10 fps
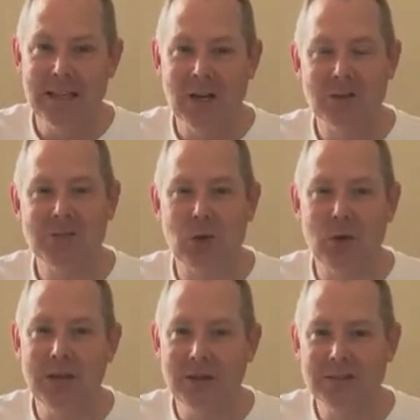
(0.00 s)
So
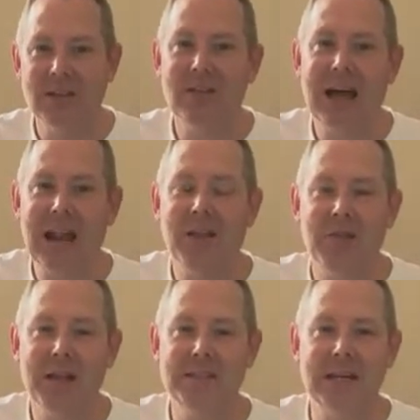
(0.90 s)
it's a lot of
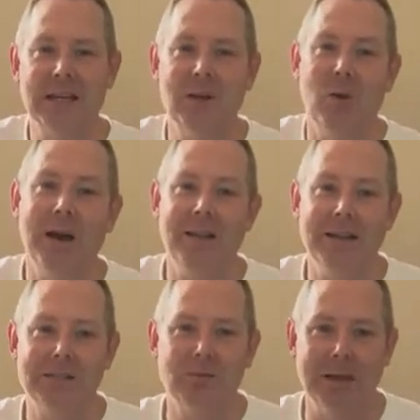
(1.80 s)
things that can go on.
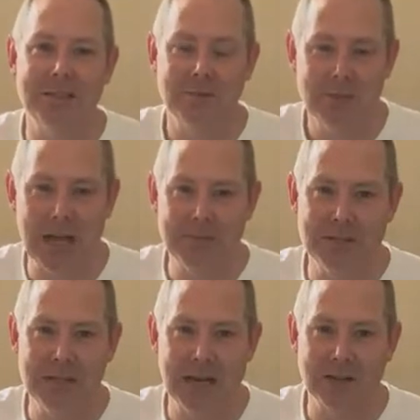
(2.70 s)
That's why sometimes the
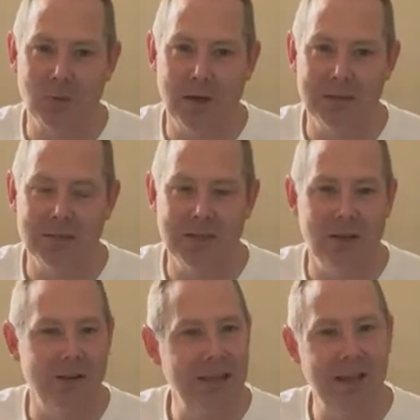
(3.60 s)
doctor wants,
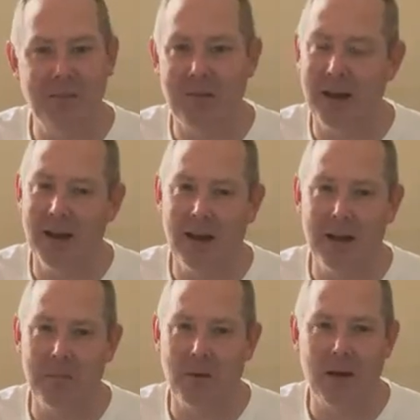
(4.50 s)
can't find it on
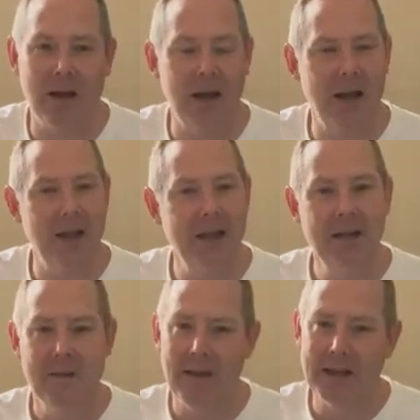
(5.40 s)
an MRI,
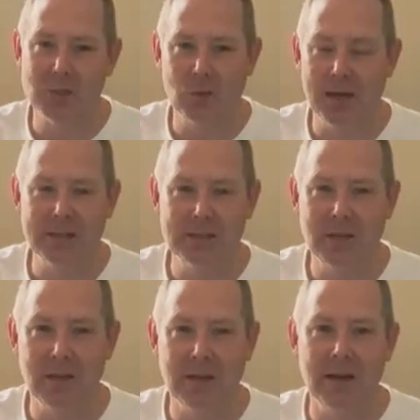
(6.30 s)
X-ray is
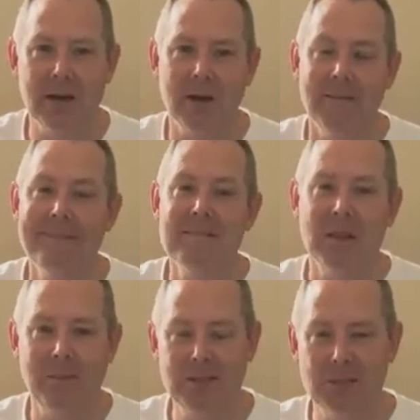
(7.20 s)
clear.
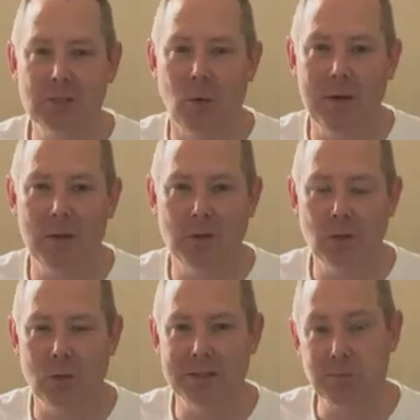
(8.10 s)
Let me just go in there and
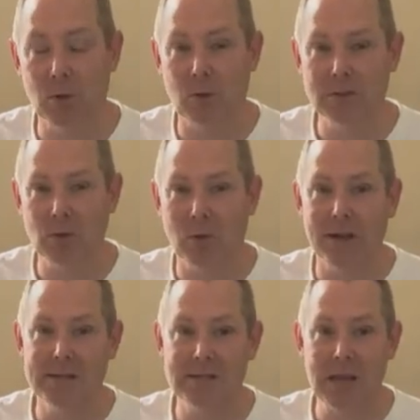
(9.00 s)
do exploratory
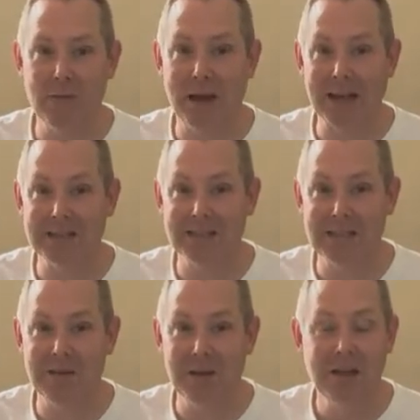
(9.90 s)
and see if I can
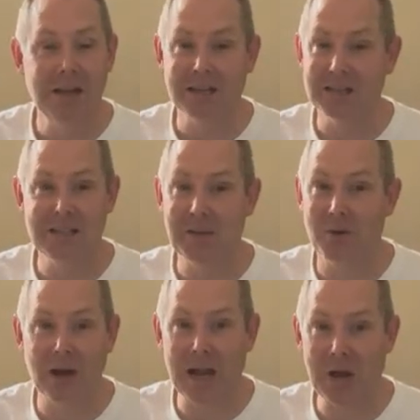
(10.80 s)
see, because the
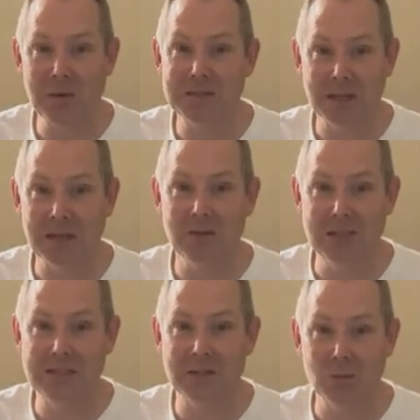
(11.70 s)
MRI
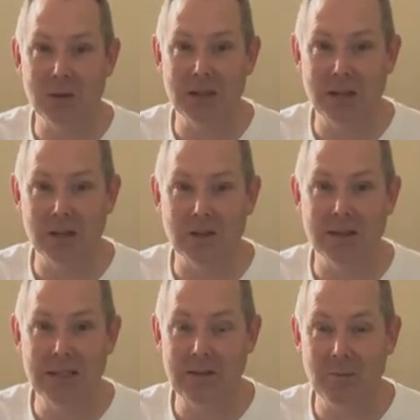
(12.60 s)
isn't really
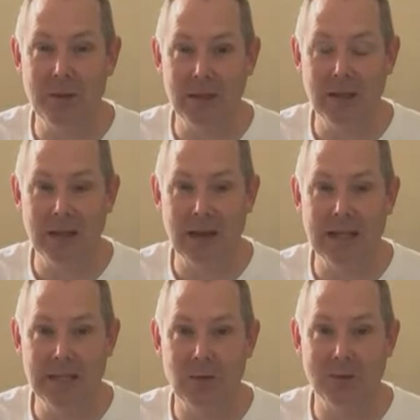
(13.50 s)
clearly giving me an
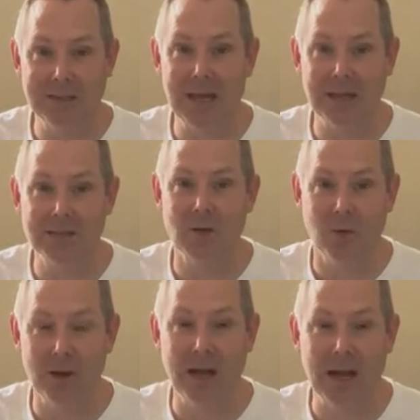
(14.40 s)
idea what the heck's
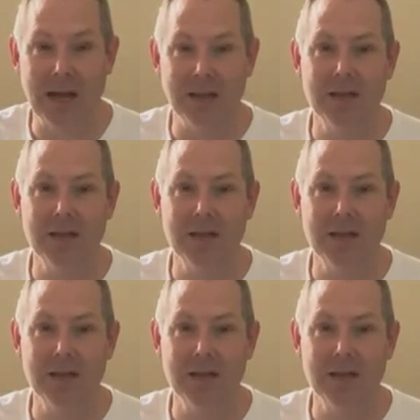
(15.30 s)
going on.